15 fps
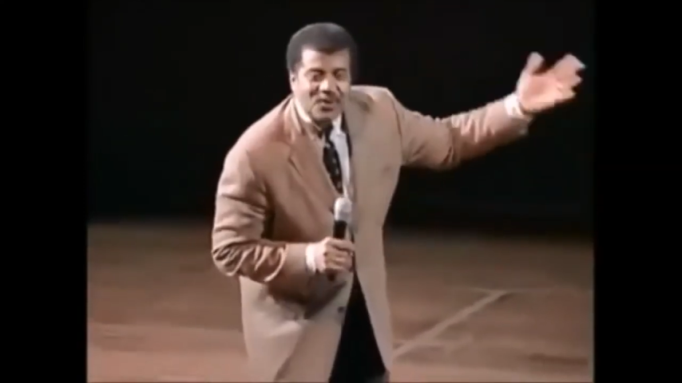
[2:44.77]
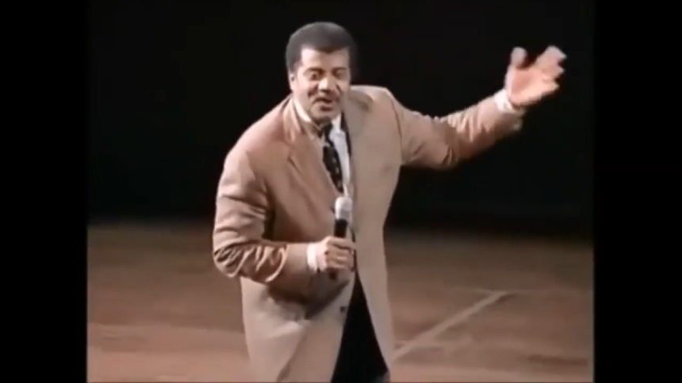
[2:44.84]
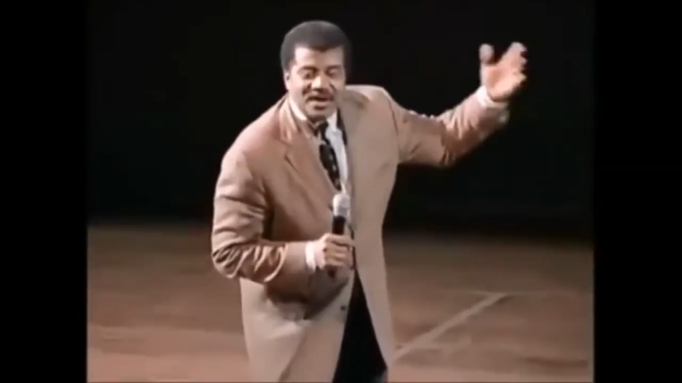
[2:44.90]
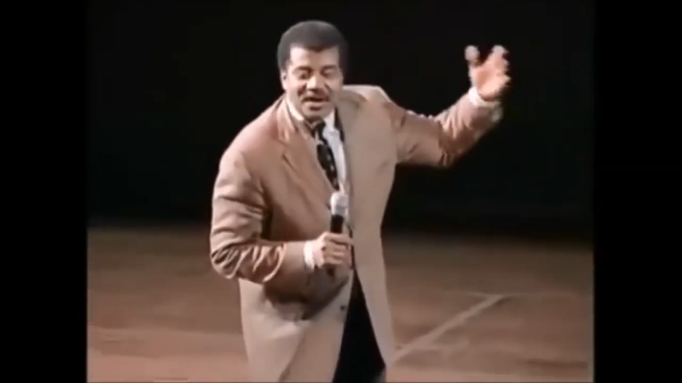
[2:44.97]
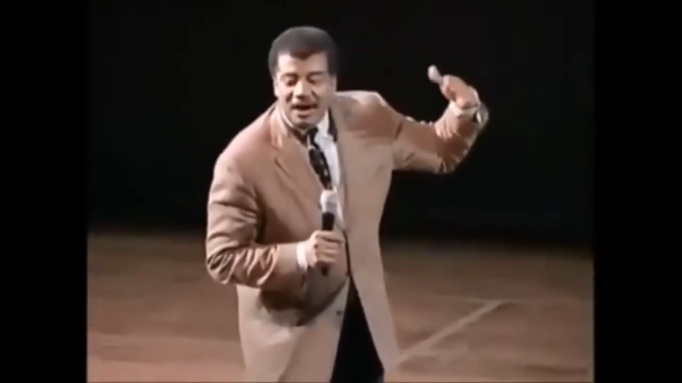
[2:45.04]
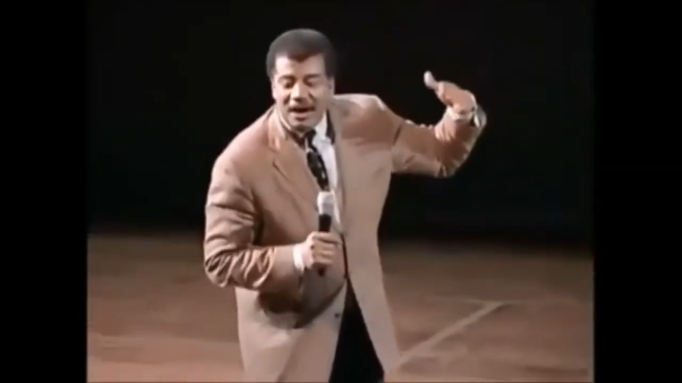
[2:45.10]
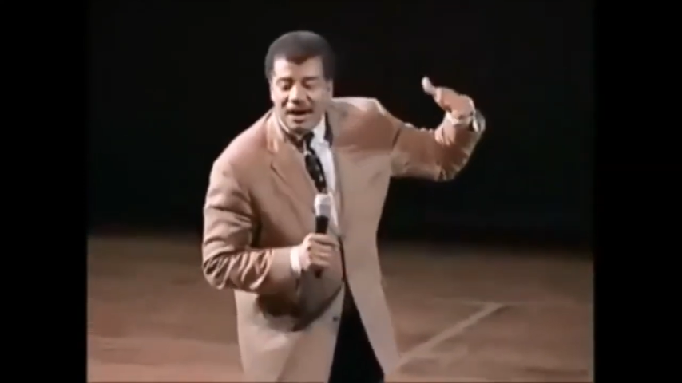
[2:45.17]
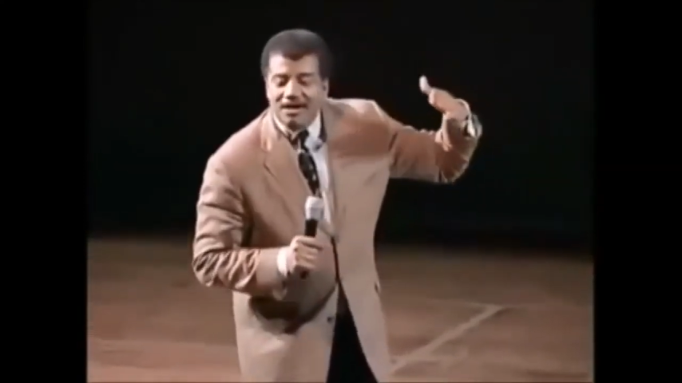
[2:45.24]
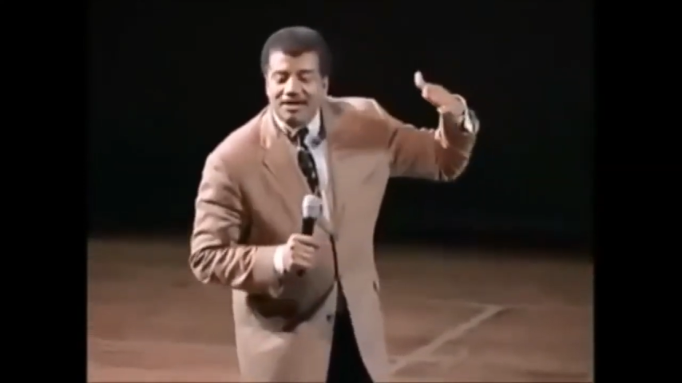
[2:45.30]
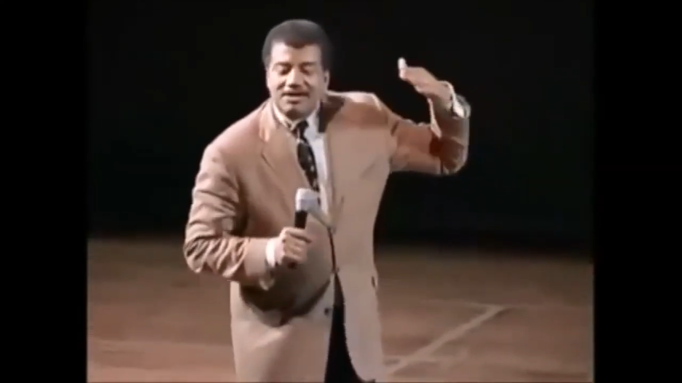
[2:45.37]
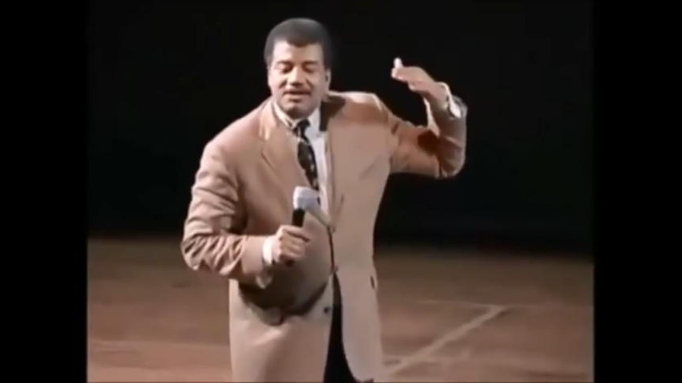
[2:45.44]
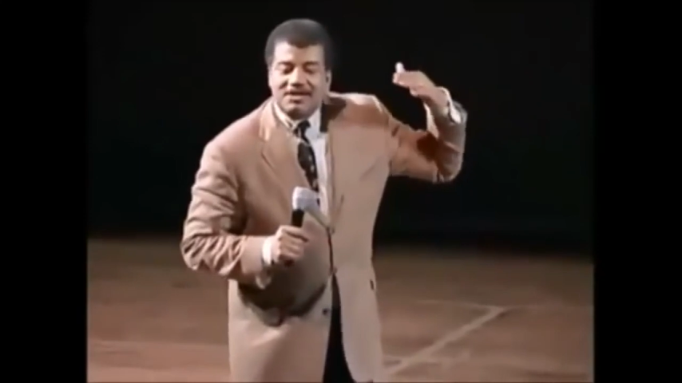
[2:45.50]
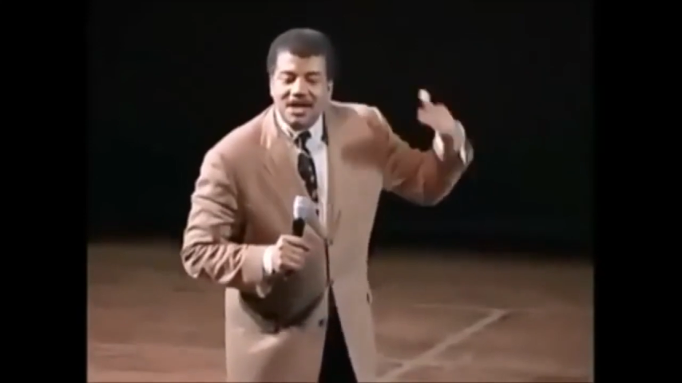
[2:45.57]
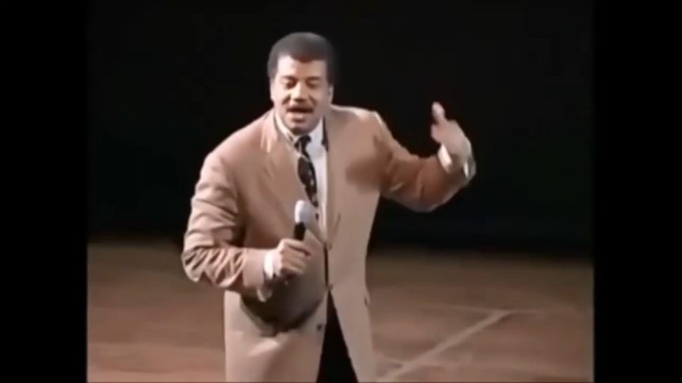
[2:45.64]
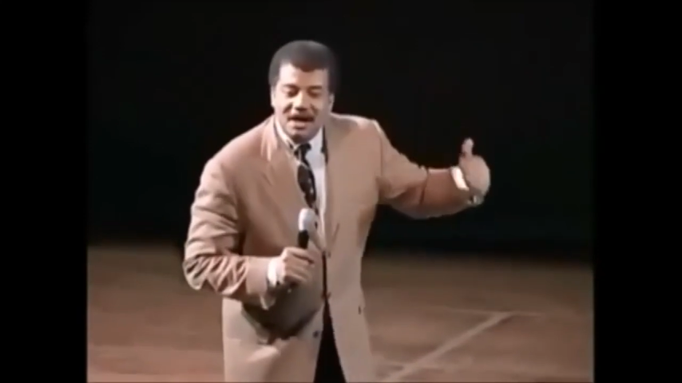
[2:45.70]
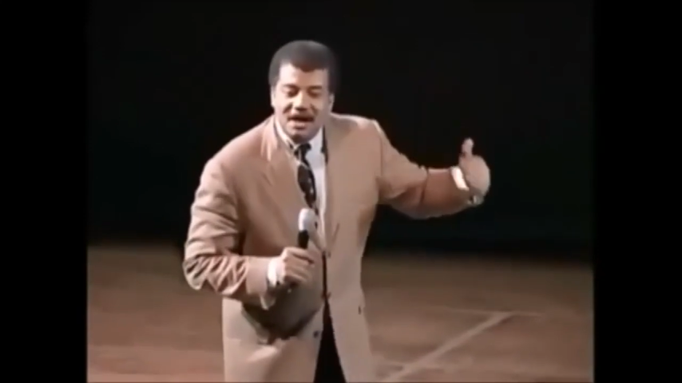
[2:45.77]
We are